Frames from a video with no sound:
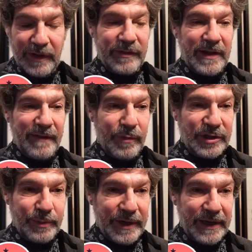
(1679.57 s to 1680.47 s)
doesn't have
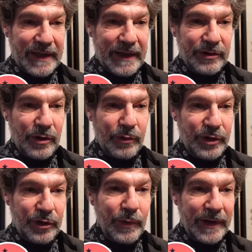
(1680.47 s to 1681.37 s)
much money can't go
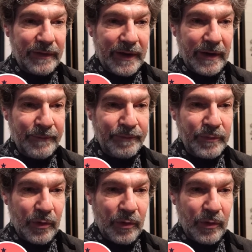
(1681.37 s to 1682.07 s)
canoeing there,